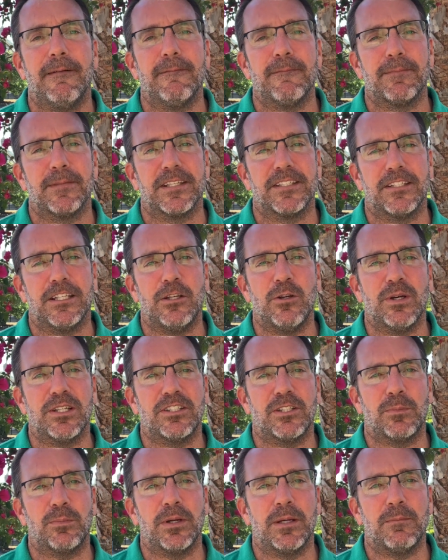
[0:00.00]
So the U.S.
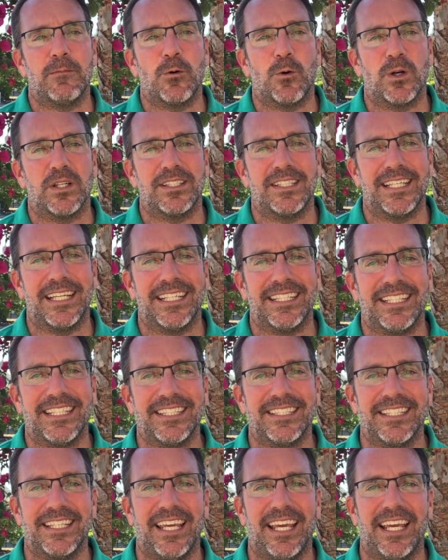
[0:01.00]
Supreme Court said in
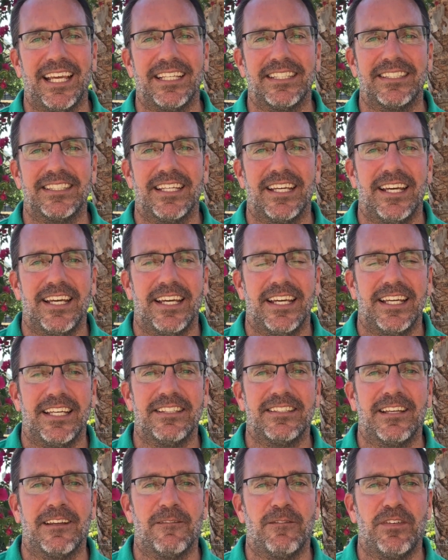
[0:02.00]
this case,
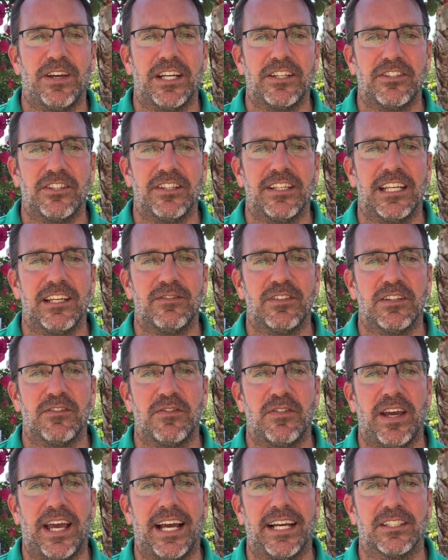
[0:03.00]
his confession, given the
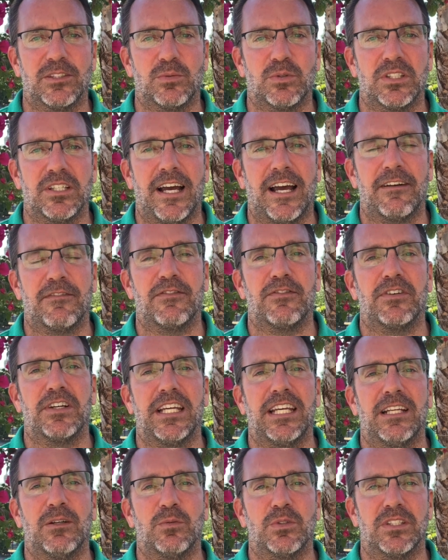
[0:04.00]
facts, was not
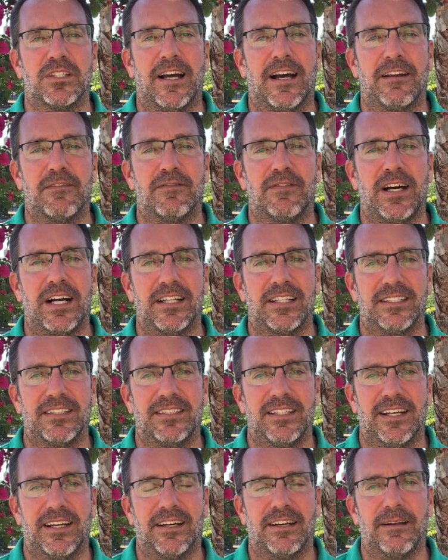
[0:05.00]
free and was not
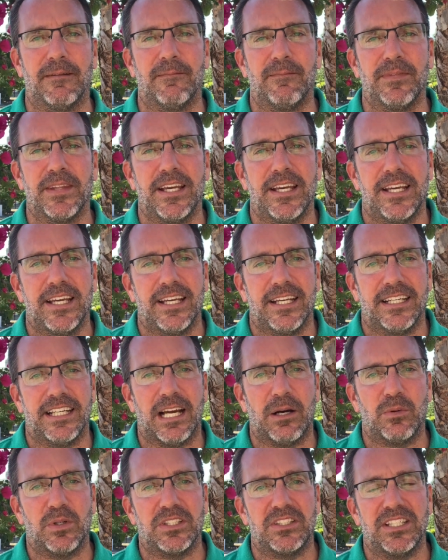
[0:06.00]
voluntary.
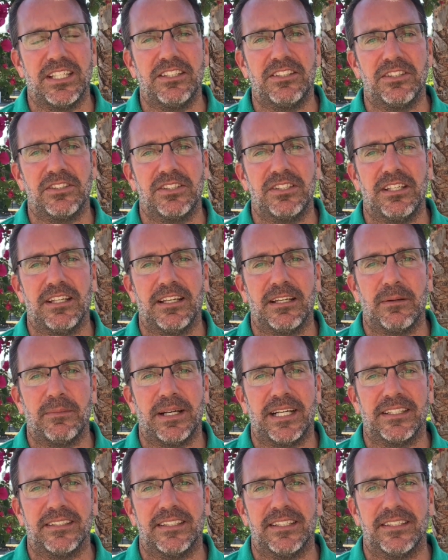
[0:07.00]
Now, what's interesting
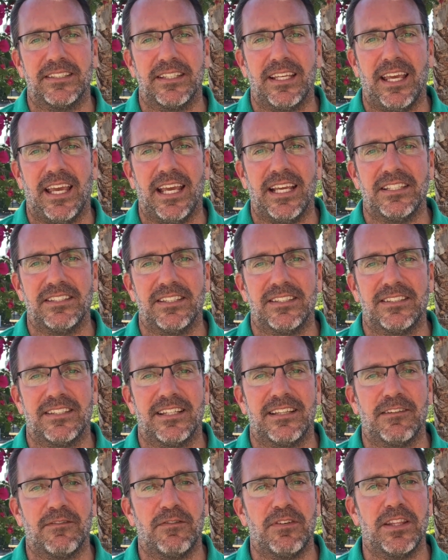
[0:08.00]
about this case is
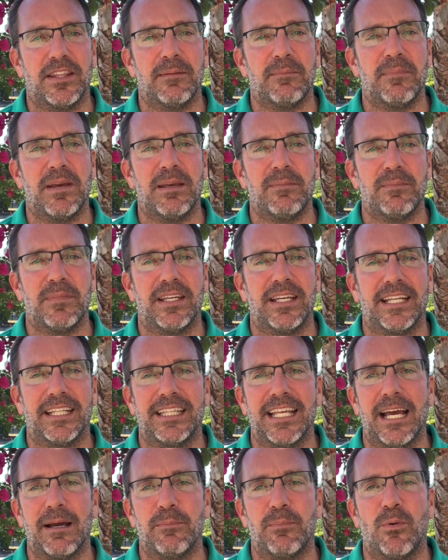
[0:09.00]
that the Fifth Amendment at
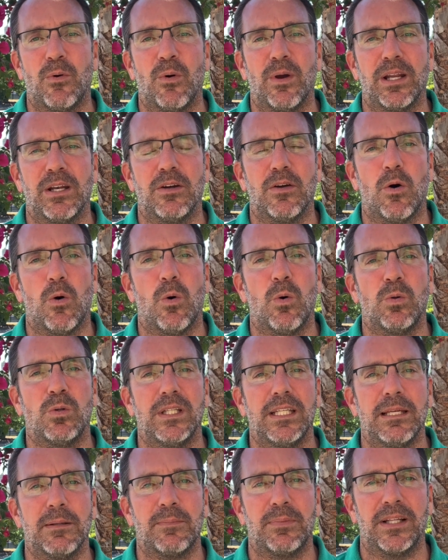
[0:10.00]
that point
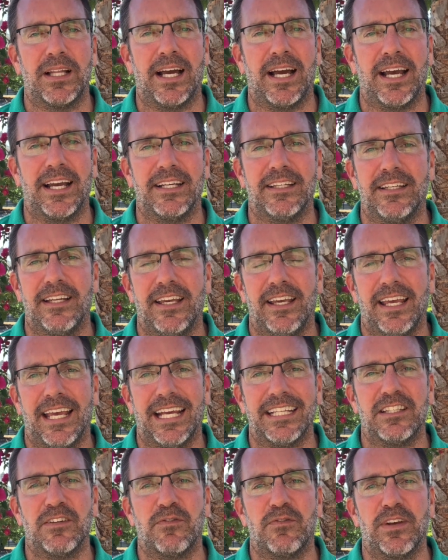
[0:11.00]
only applied
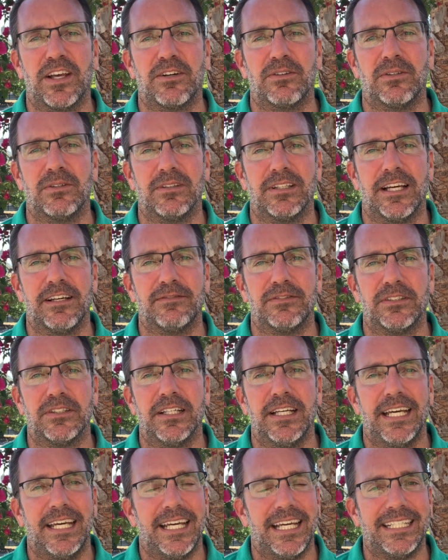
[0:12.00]
at the federal level.
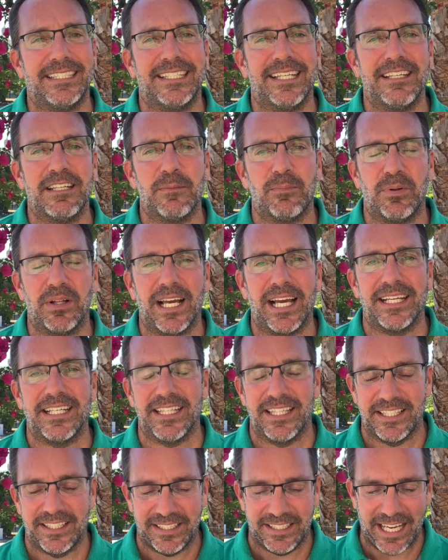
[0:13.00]
It didn't apply to
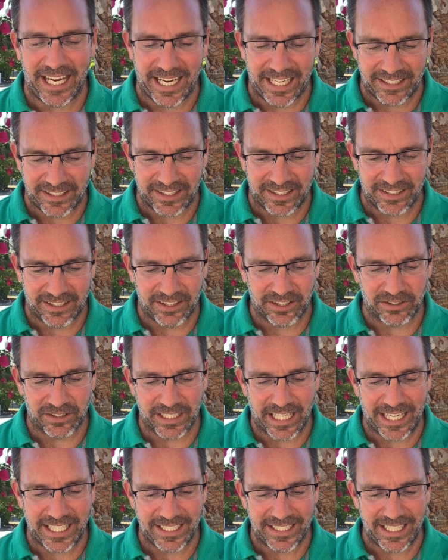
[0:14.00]
the states until
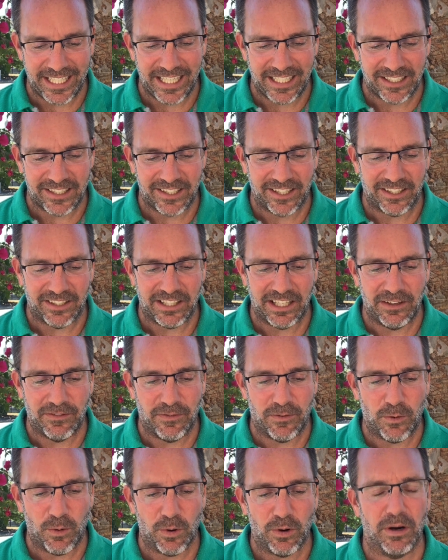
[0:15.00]

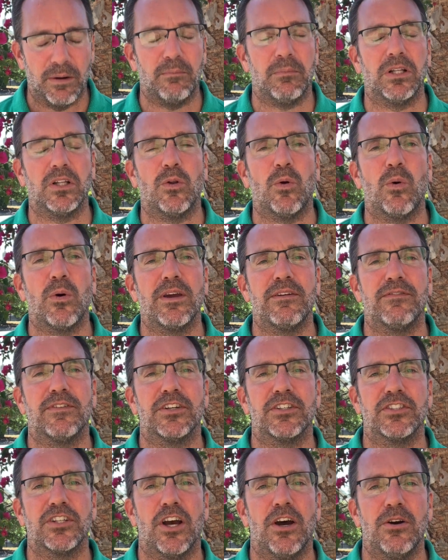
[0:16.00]
1964, Malloy
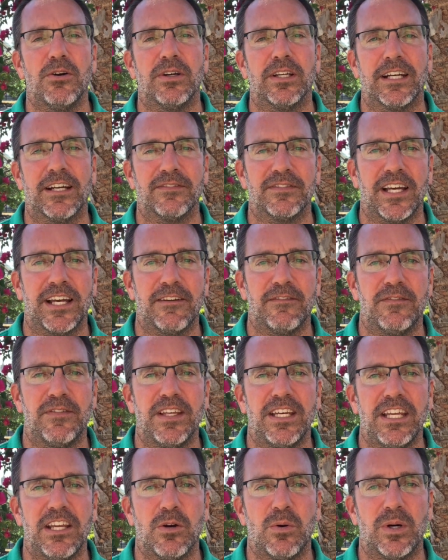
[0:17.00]
versus Hogan. I've got a
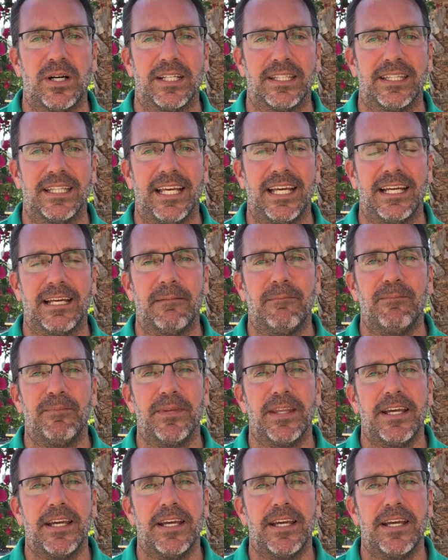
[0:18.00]
video on that.